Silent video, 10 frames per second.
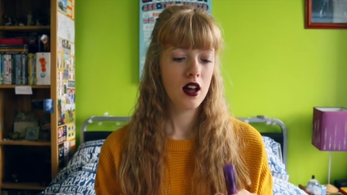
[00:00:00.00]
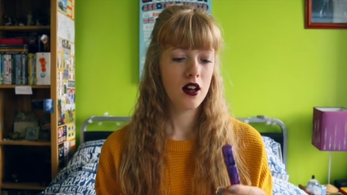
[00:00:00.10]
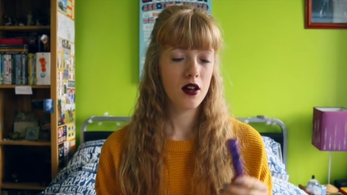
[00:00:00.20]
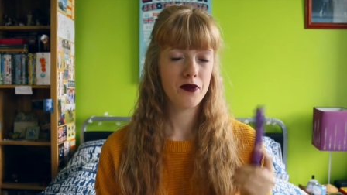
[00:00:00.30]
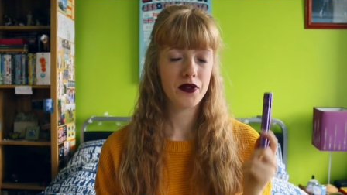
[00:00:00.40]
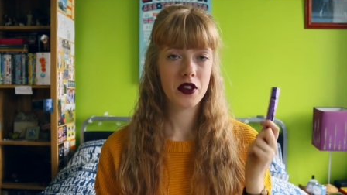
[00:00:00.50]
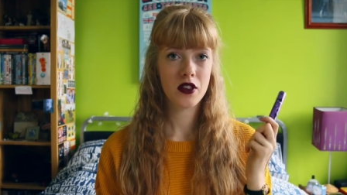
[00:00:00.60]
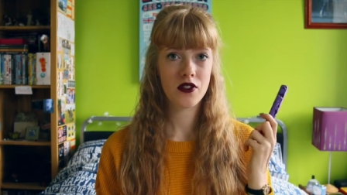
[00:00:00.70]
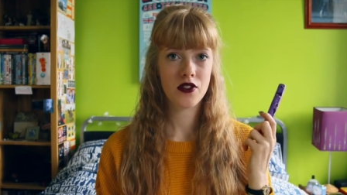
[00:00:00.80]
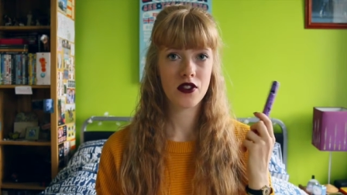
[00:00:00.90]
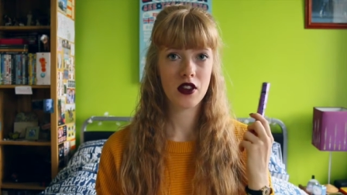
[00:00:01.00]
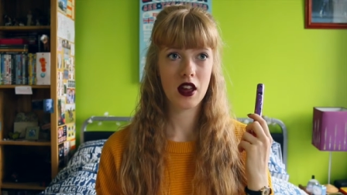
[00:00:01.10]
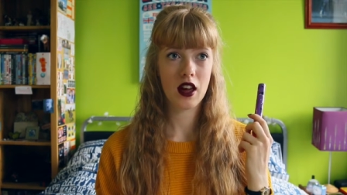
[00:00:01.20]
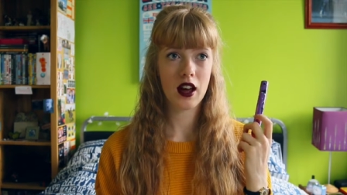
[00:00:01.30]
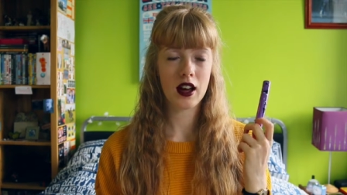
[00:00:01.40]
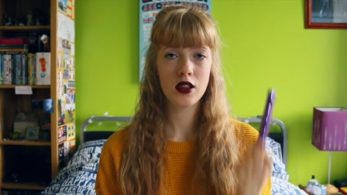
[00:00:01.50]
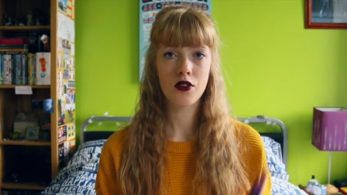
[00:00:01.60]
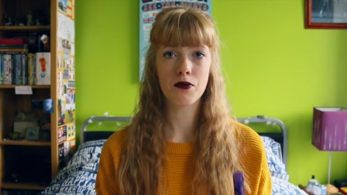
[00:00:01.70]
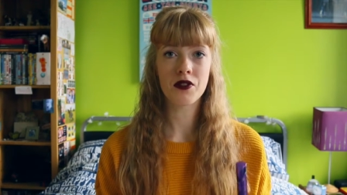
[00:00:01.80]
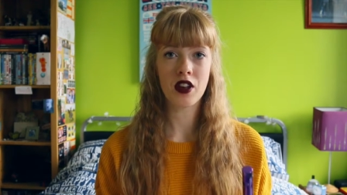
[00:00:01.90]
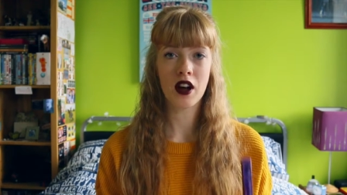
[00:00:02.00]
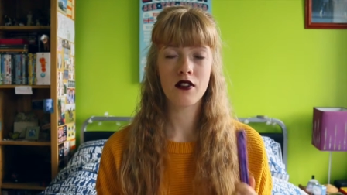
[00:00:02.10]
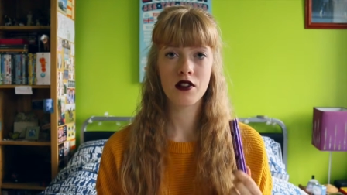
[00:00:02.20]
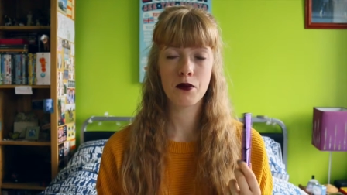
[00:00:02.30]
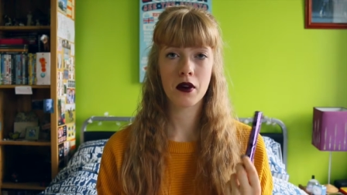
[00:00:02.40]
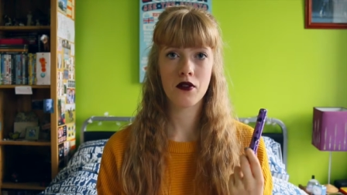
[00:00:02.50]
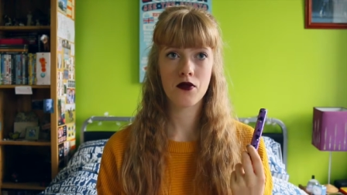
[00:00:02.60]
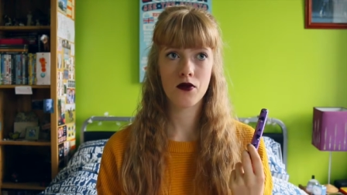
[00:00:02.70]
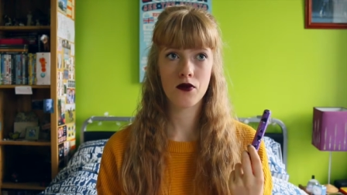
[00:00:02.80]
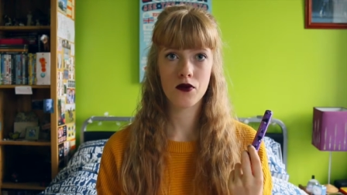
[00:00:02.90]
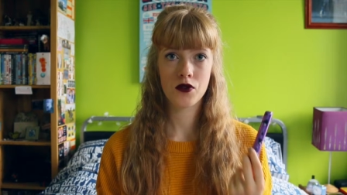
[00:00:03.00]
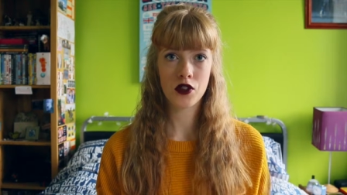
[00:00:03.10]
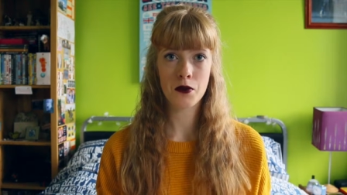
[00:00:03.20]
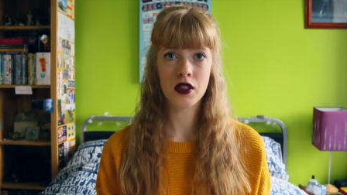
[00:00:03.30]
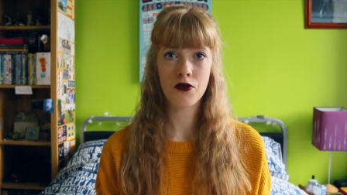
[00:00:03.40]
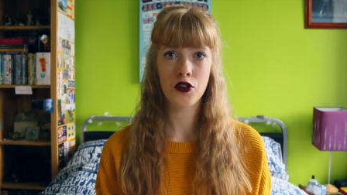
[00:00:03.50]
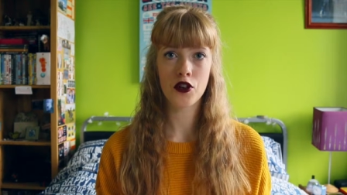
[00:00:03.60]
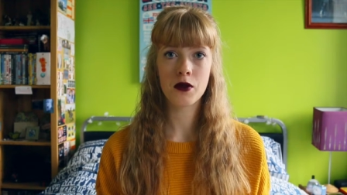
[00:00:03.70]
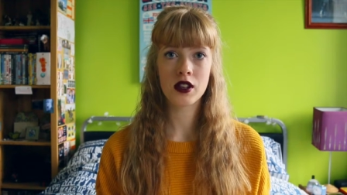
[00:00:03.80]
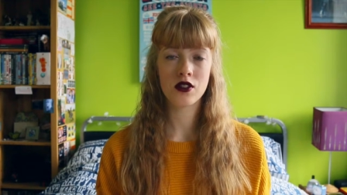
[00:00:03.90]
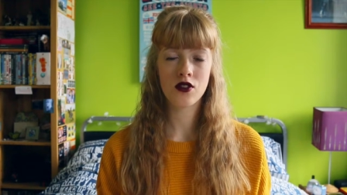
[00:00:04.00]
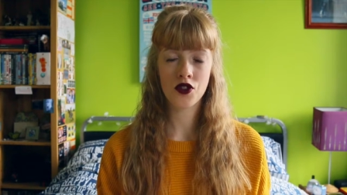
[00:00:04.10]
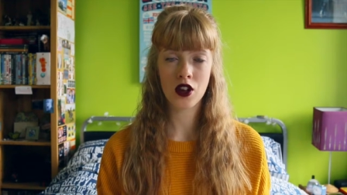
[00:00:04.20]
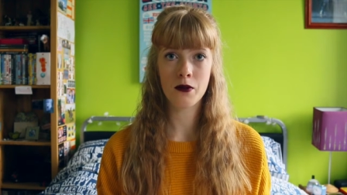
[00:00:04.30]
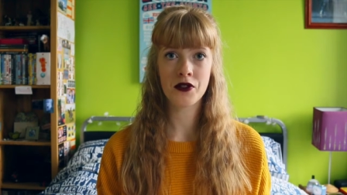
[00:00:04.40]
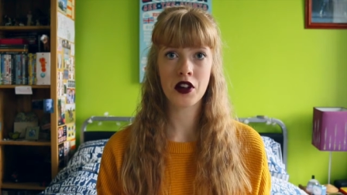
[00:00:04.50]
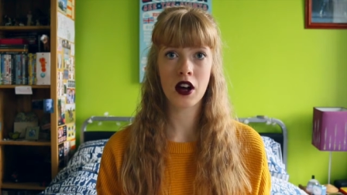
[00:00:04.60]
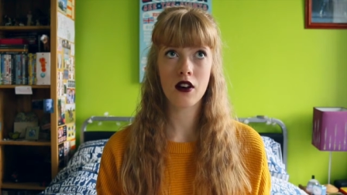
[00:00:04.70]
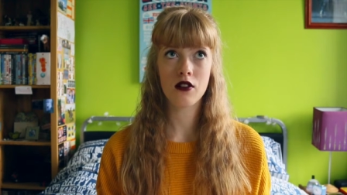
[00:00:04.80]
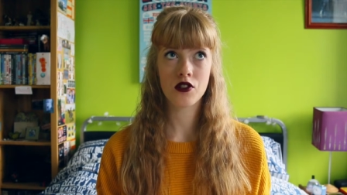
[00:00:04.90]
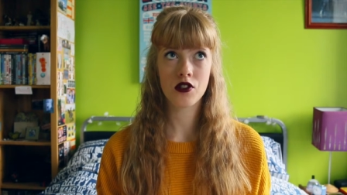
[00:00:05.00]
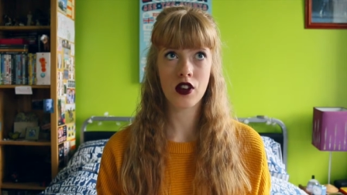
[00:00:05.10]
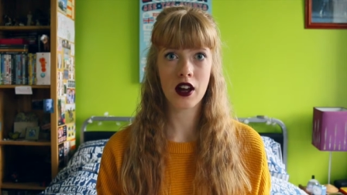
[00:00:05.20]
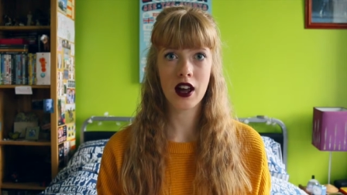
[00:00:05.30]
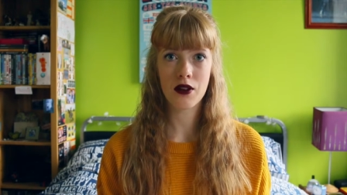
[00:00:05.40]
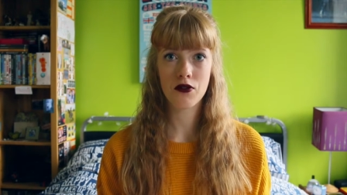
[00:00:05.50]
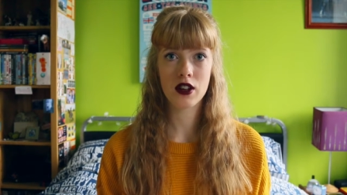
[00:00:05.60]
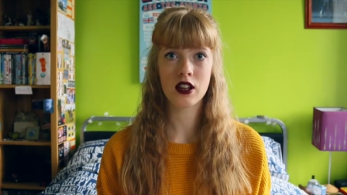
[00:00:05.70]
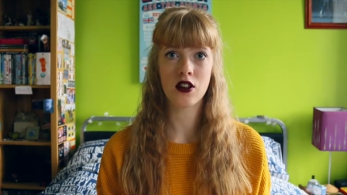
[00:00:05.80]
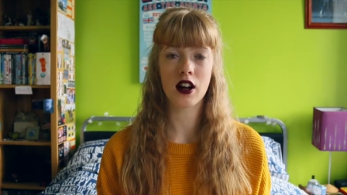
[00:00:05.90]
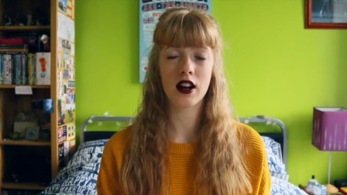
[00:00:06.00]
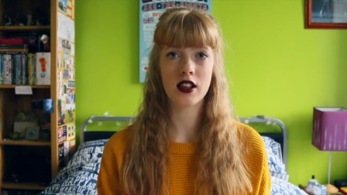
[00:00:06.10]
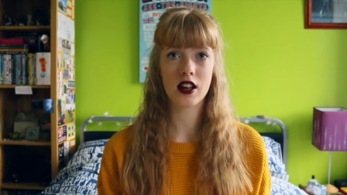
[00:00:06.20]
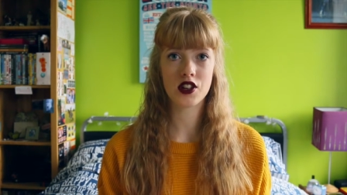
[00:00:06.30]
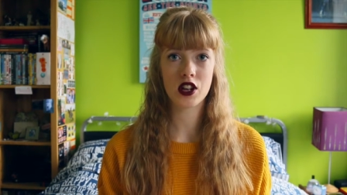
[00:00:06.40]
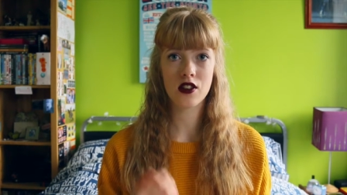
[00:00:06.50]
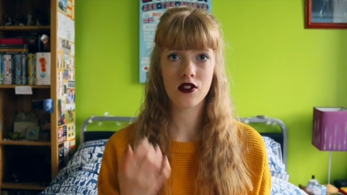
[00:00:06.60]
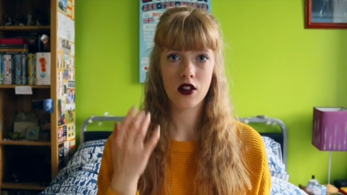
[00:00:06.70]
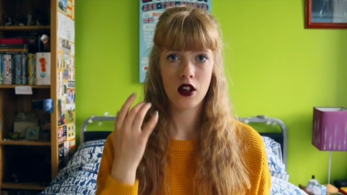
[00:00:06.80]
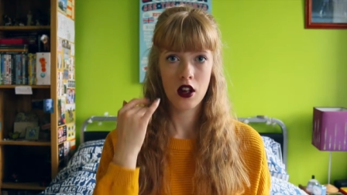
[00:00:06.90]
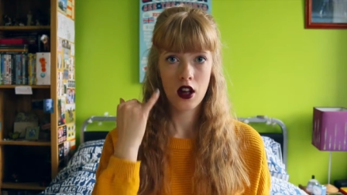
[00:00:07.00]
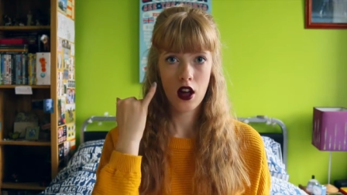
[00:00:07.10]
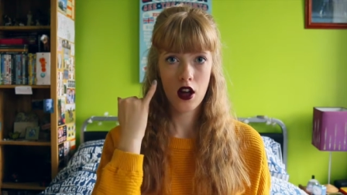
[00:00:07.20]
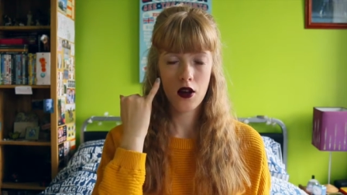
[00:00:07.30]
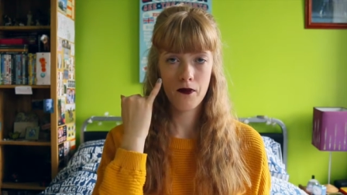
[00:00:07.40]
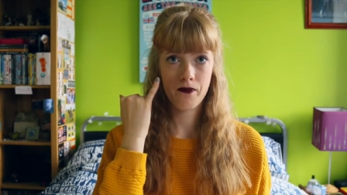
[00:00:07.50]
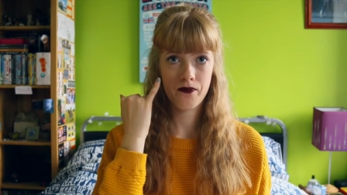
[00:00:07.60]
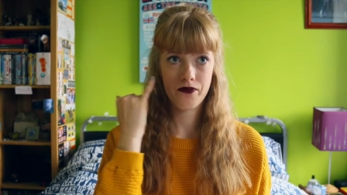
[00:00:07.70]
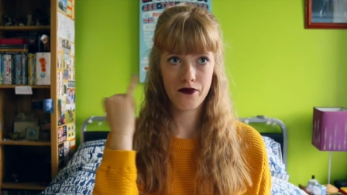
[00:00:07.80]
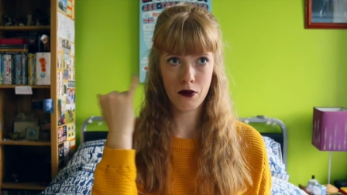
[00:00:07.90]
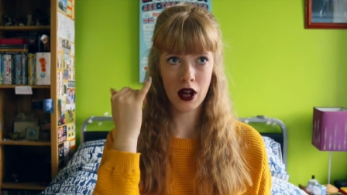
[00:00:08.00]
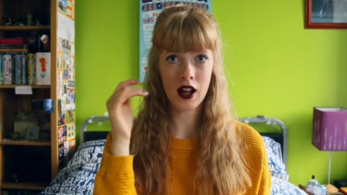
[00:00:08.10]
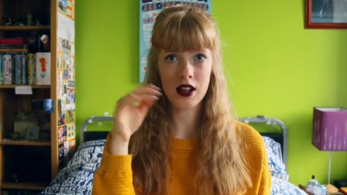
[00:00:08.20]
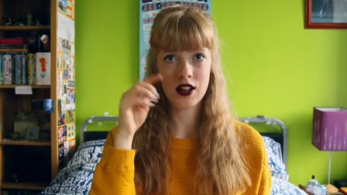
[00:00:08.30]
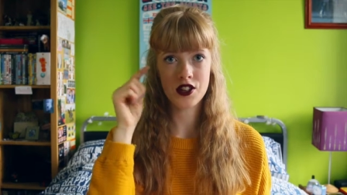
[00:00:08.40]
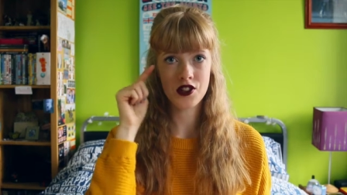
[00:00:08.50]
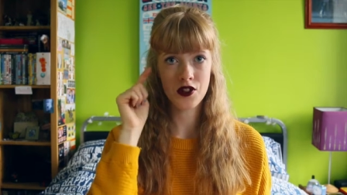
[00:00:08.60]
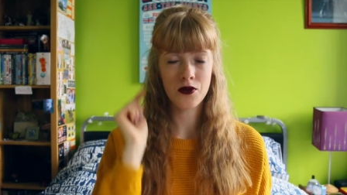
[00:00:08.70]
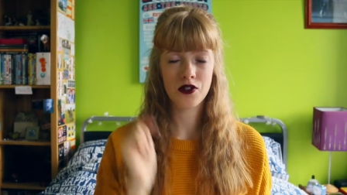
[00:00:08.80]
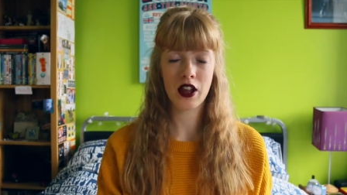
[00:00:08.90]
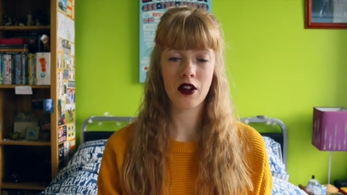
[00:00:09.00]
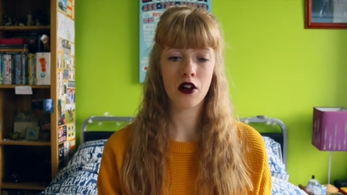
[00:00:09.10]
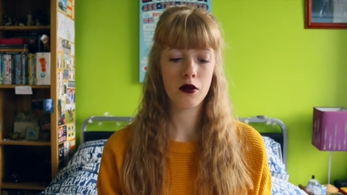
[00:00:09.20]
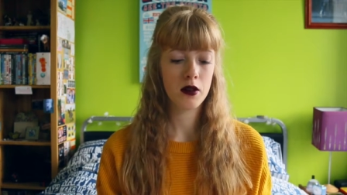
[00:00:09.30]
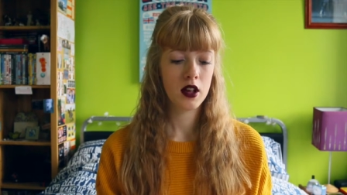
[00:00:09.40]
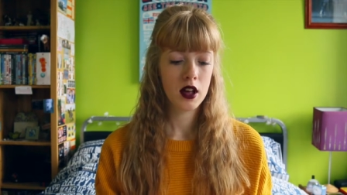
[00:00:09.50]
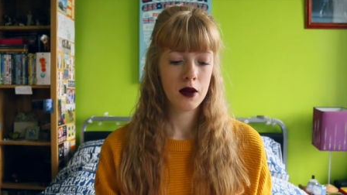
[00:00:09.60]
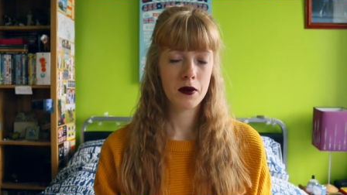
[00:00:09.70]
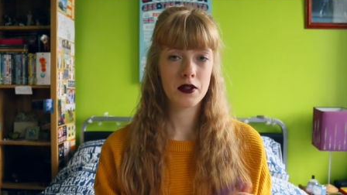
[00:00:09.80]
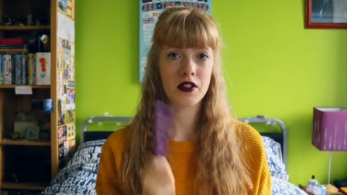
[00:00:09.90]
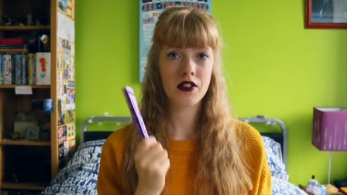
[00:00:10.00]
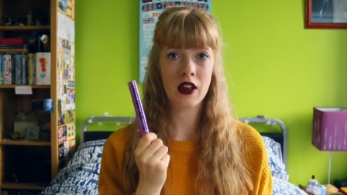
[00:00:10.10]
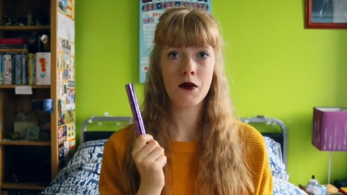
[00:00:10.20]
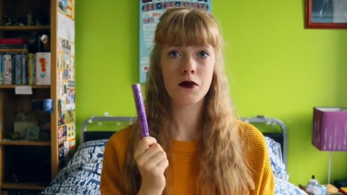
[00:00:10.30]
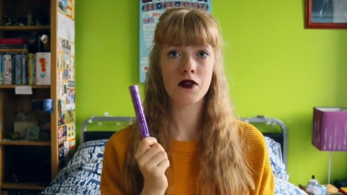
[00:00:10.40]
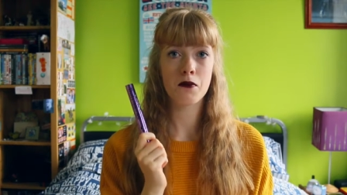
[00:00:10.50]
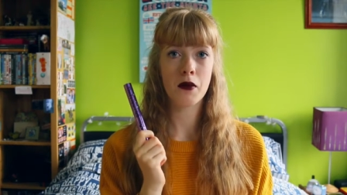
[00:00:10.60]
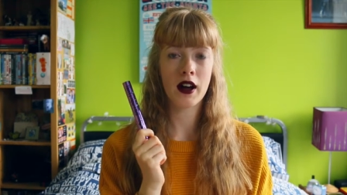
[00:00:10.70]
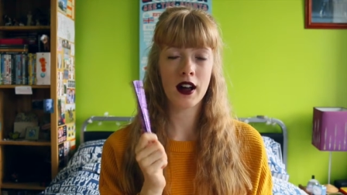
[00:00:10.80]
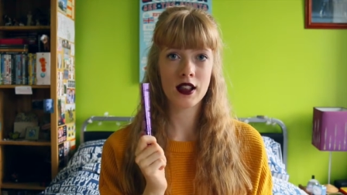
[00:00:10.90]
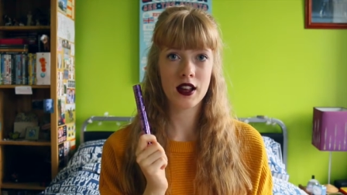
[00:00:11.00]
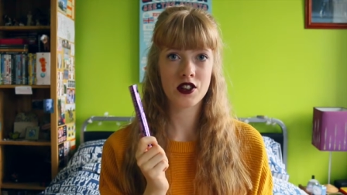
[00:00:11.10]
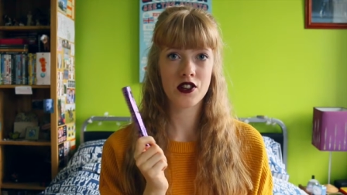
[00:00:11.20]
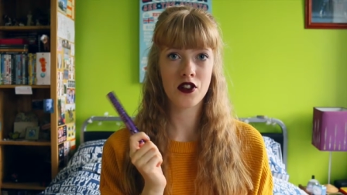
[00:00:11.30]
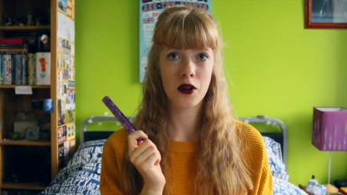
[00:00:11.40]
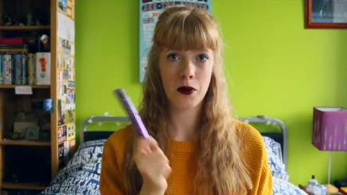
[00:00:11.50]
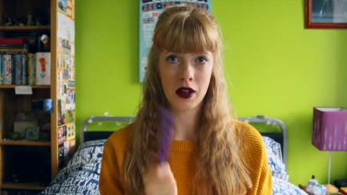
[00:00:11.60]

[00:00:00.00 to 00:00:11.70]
because I love mascaras, but some of the formulas of certain mascaras, because I have really long eyelashes, my eyelashes don't stay up, but this keeps my eyelashes up.